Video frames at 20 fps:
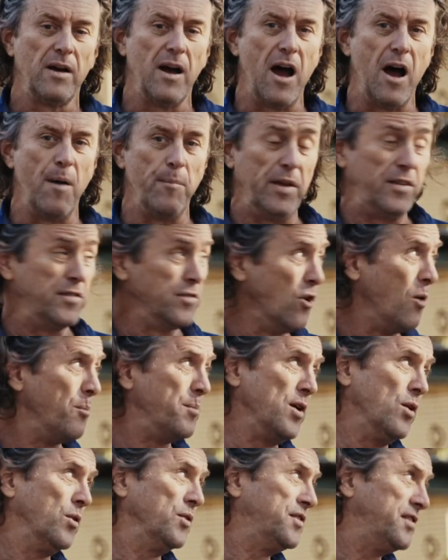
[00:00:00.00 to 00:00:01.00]
Um, it's not
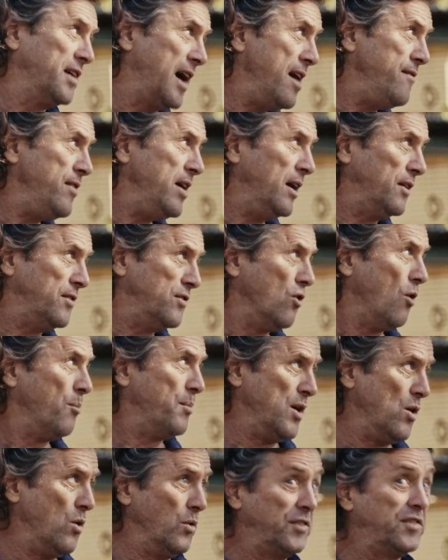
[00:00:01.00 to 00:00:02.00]
beyond saving, it's not
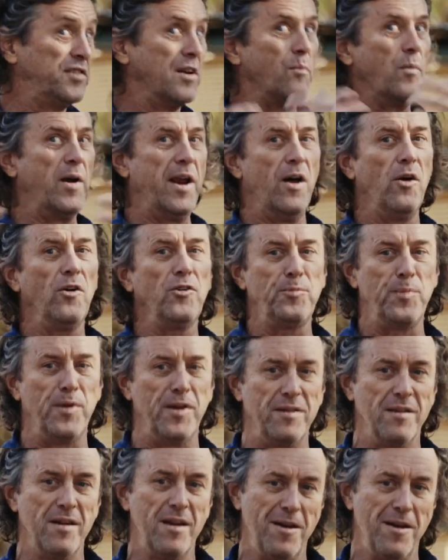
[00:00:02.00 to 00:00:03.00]
beyond someone else, but